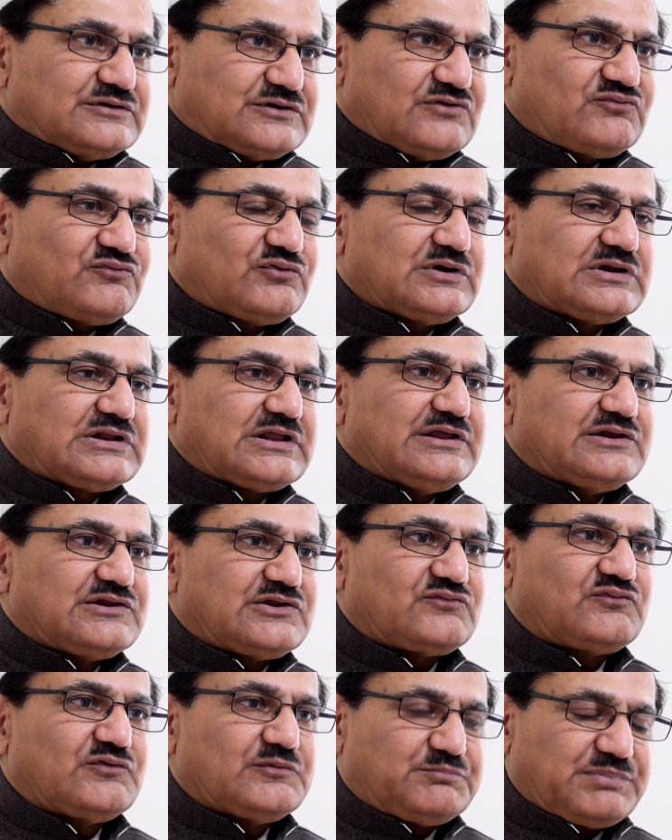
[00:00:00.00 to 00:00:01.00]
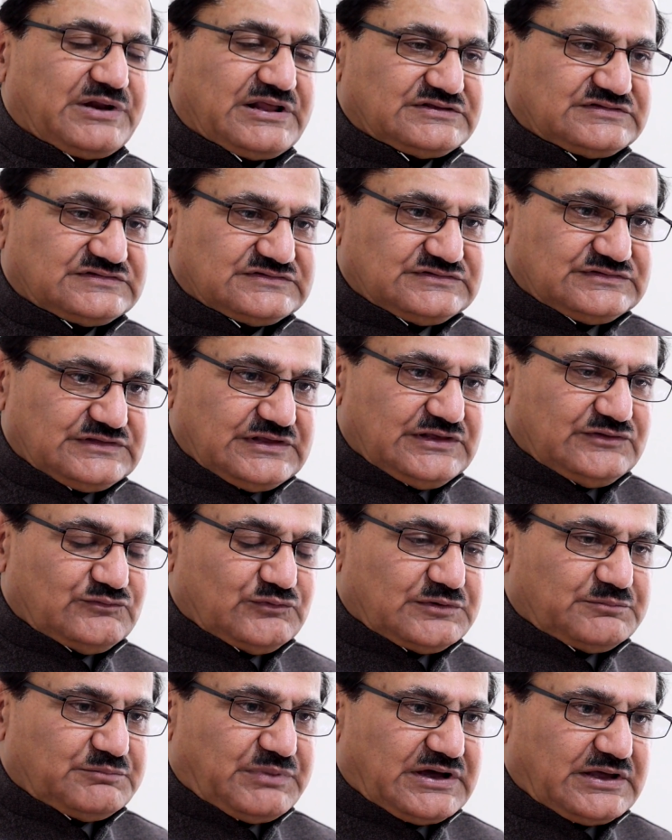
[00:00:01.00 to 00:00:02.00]
differently in different places,
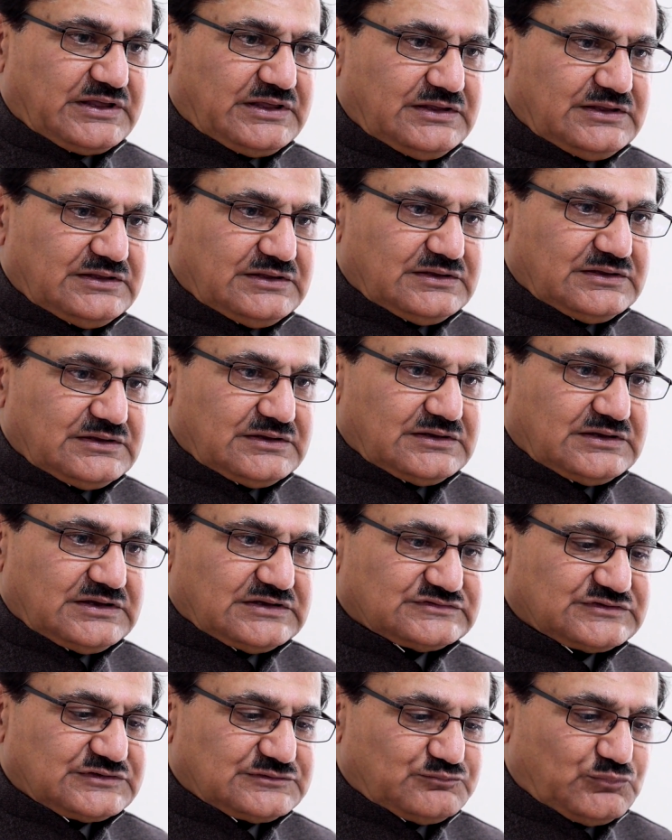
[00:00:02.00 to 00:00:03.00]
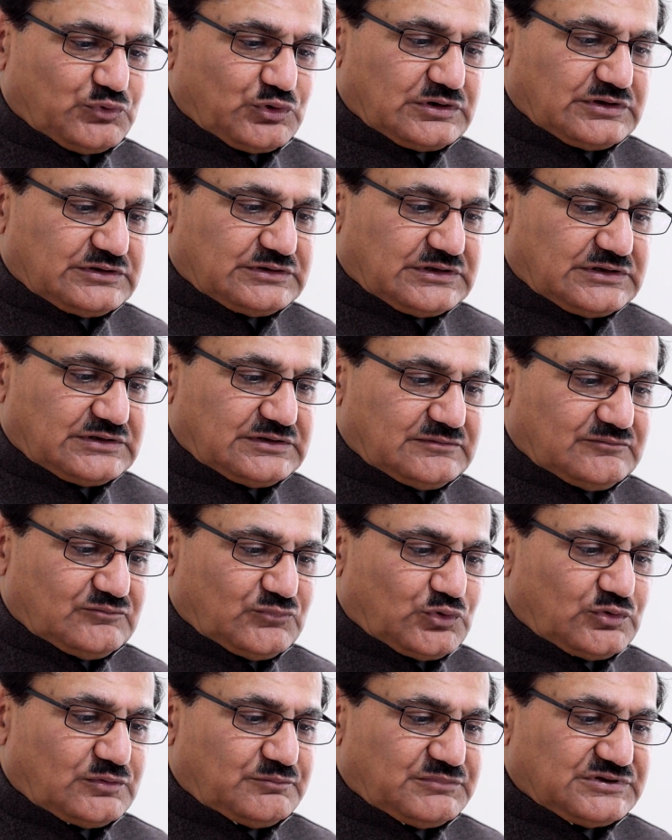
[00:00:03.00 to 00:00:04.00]
even by Hazrat Maulana
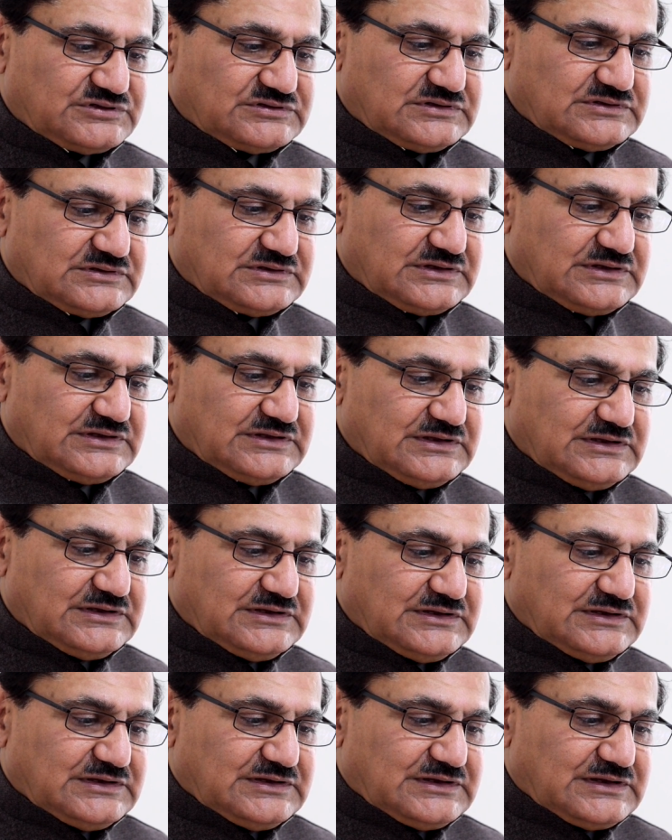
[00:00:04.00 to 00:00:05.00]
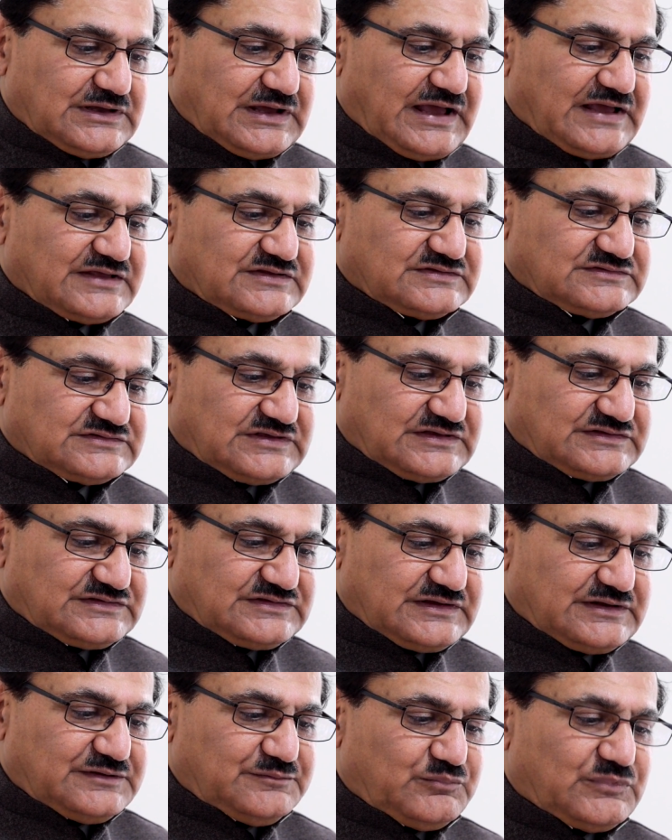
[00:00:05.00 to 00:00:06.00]
Muhammad Ali. As I
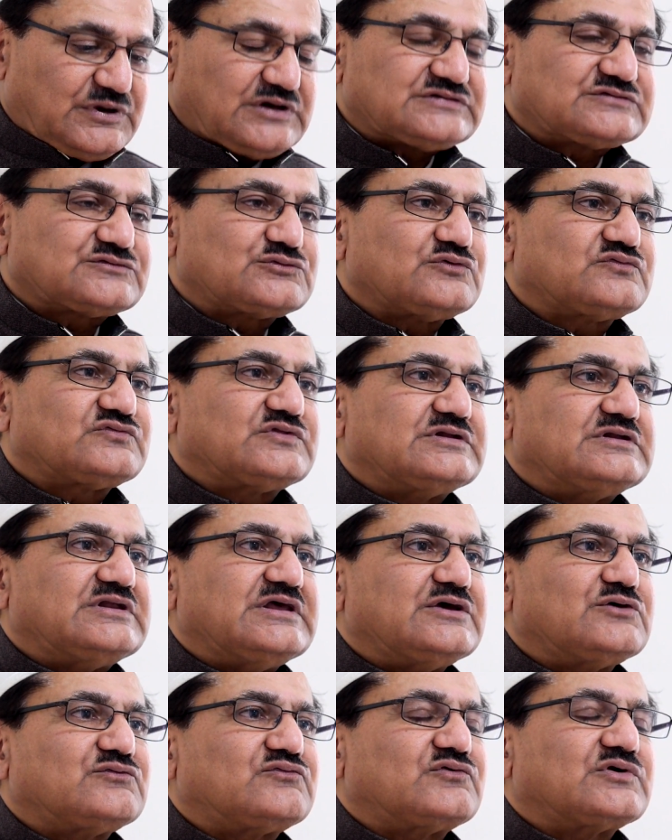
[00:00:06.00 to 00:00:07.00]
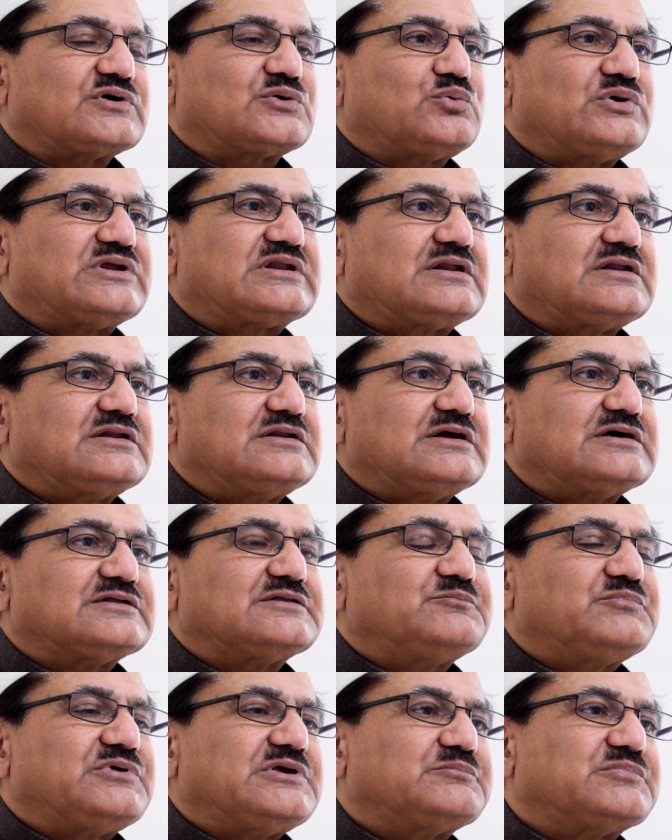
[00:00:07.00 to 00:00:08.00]
said, Master of the Day of Requital,
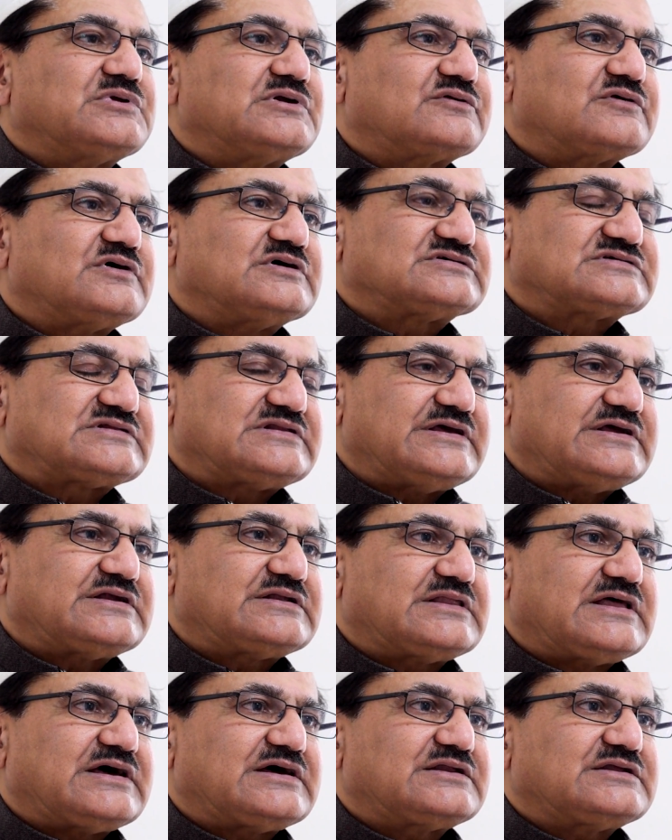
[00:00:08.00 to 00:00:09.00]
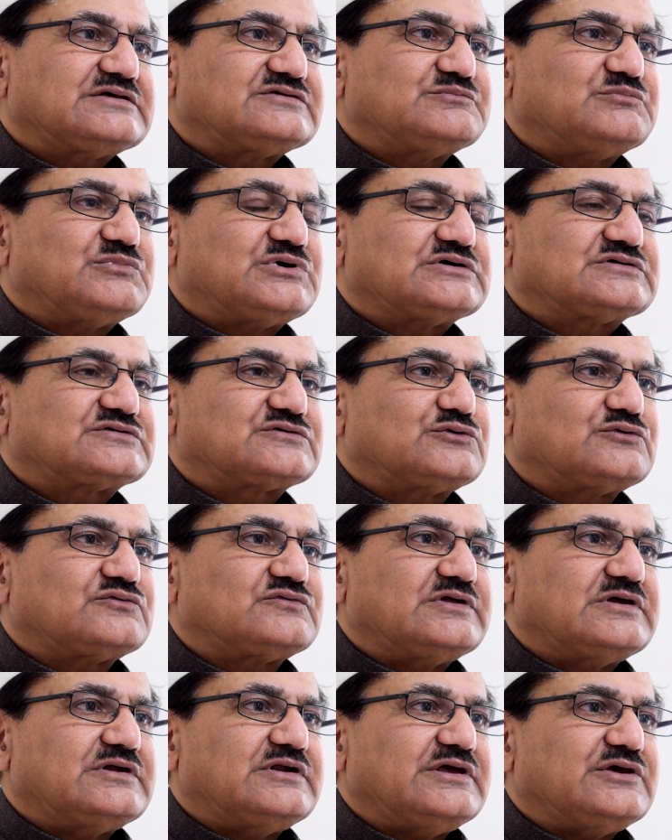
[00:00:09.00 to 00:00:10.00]
other people translate that as Master
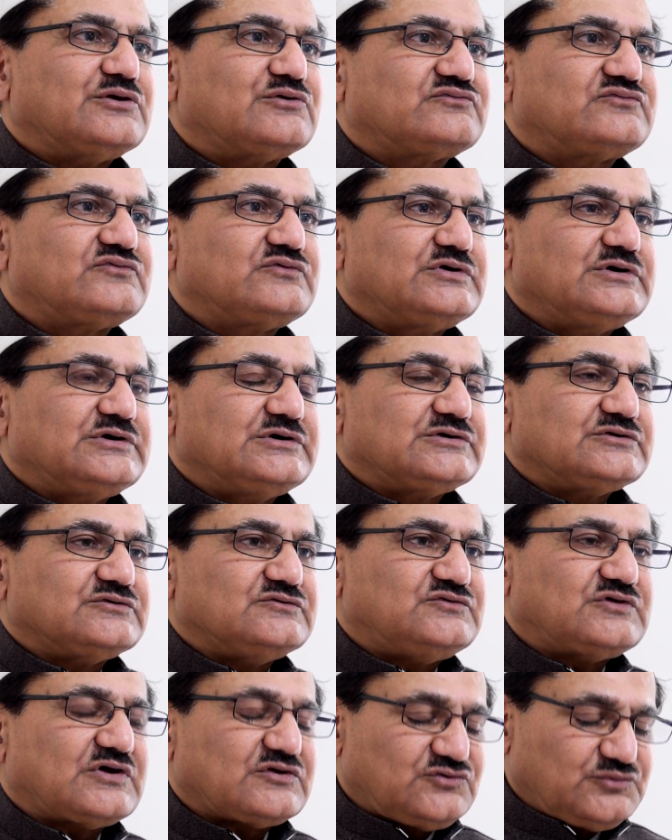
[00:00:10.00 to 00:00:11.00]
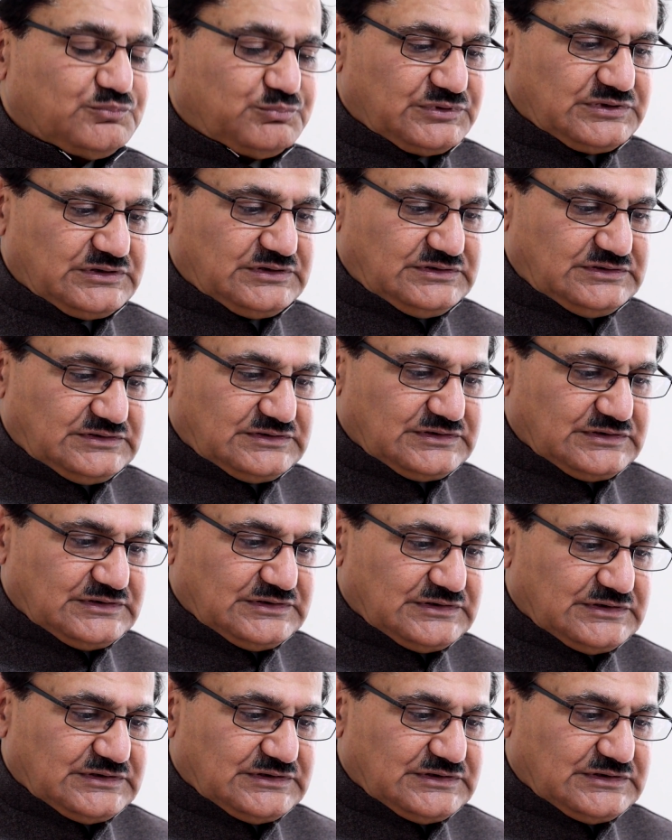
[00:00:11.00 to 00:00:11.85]
of the Day of Judgment,